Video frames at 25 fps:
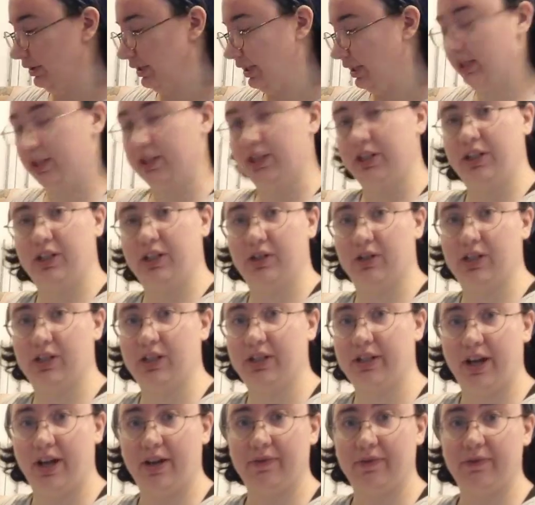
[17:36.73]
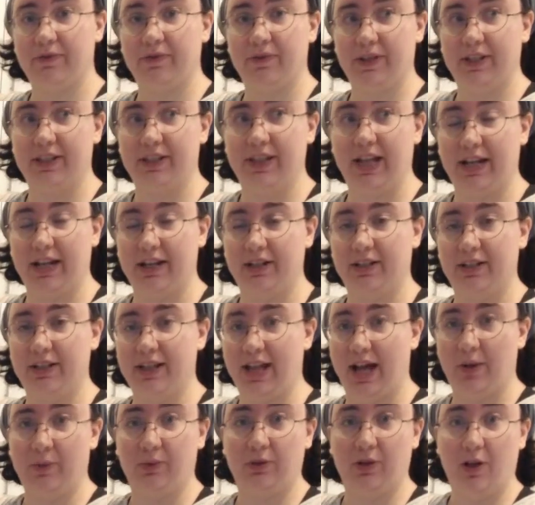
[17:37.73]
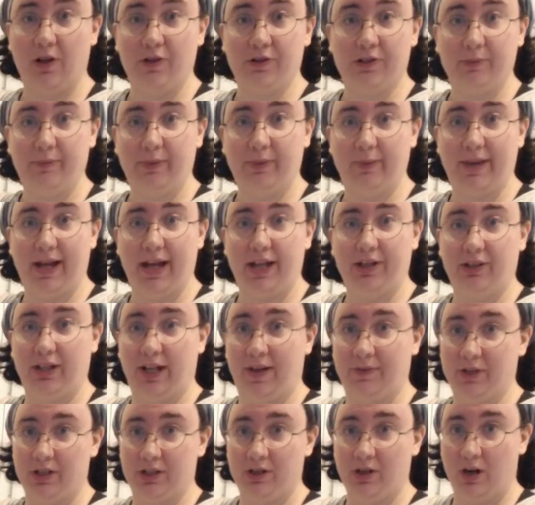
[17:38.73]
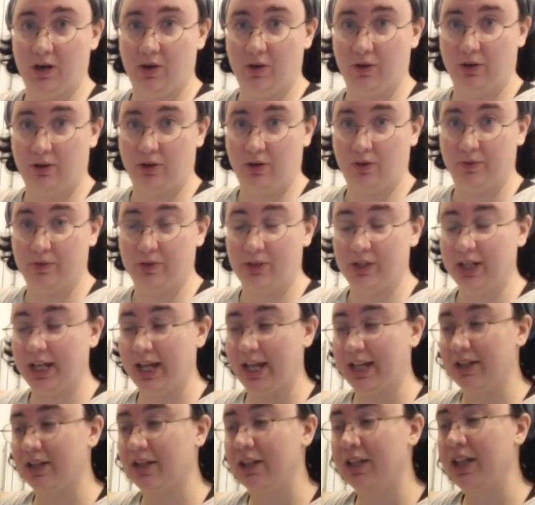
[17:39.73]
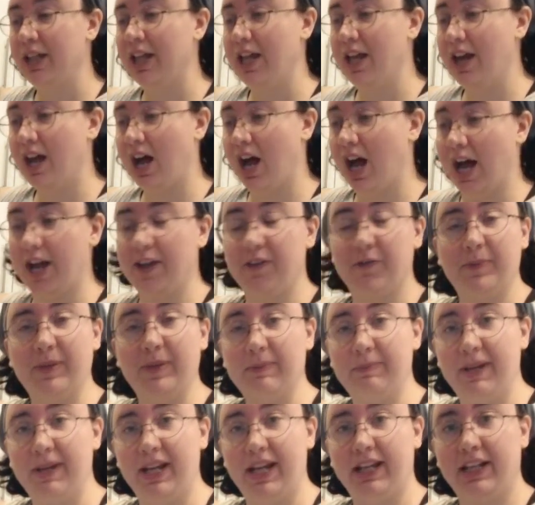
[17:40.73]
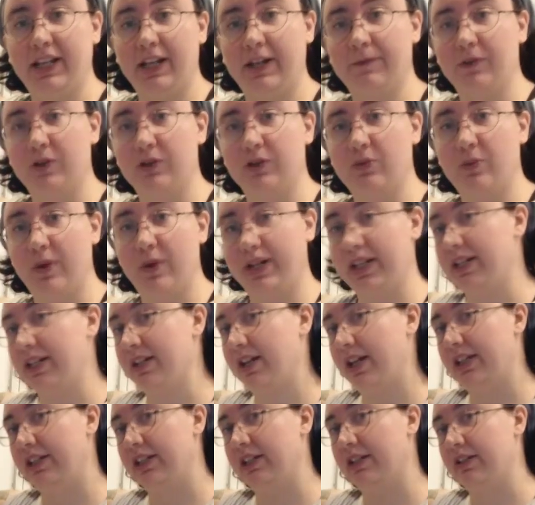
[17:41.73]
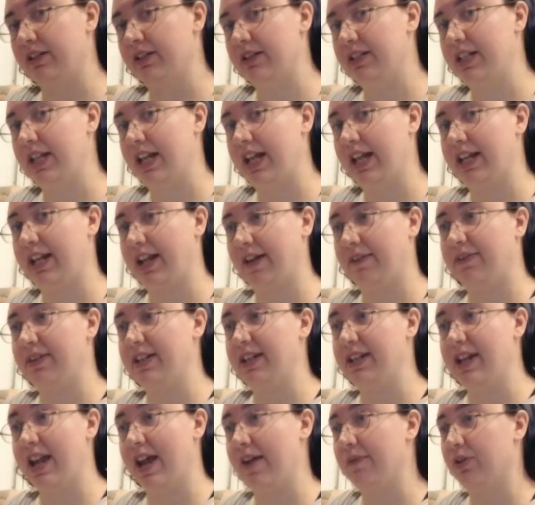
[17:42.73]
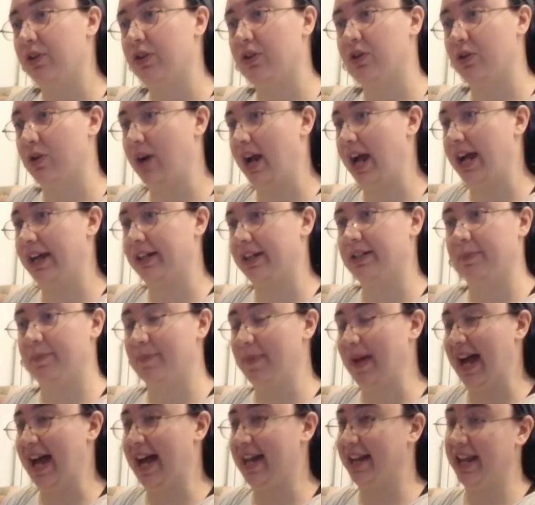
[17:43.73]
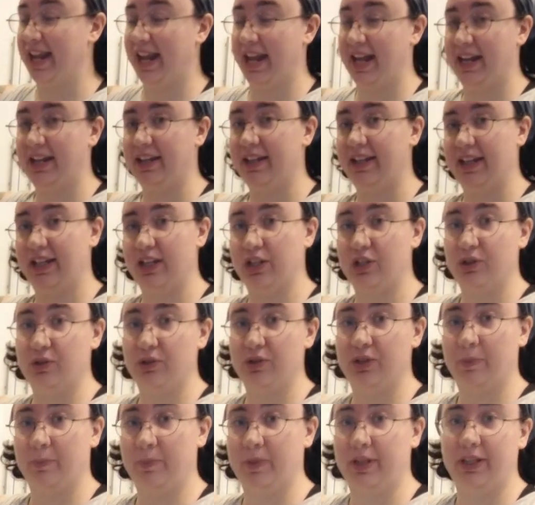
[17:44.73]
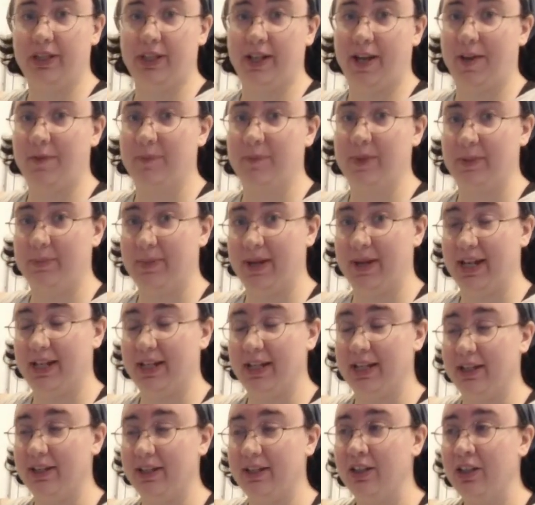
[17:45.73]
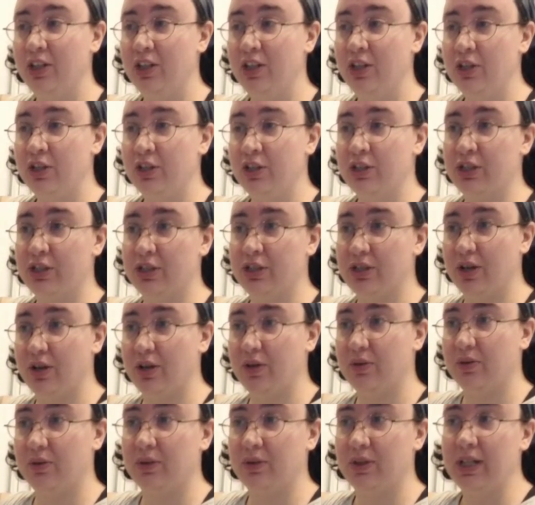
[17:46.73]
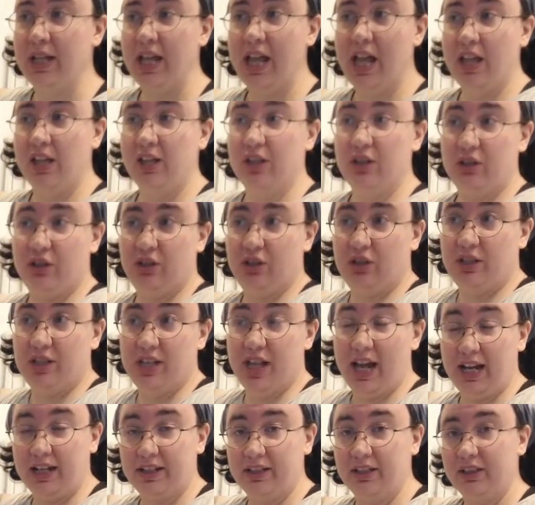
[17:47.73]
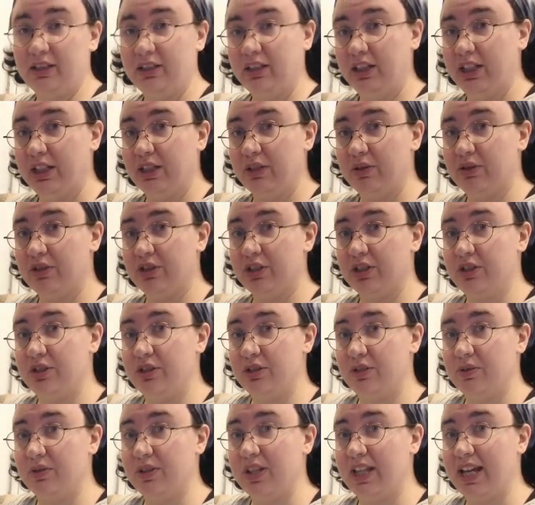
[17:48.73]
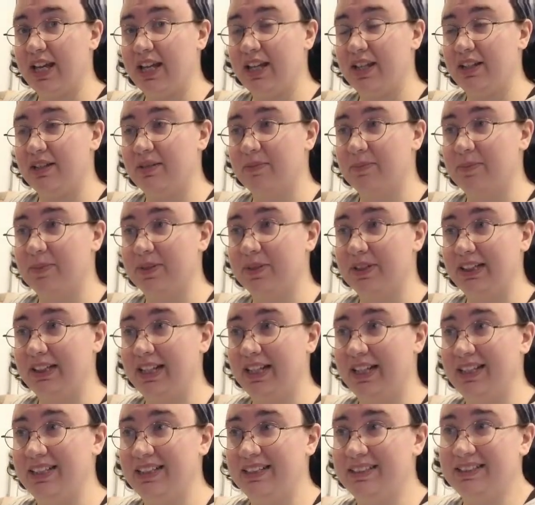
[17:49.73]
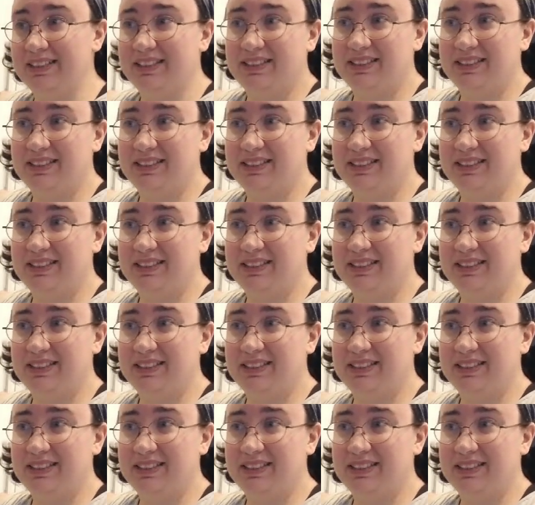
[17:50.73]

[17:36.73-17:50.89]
into your stuff, then that will also be bad and you'll have to start all over again. I've been baking for 29 years and I've never cracked a bad egg into something that I've been baking. So technically you should do that, but like,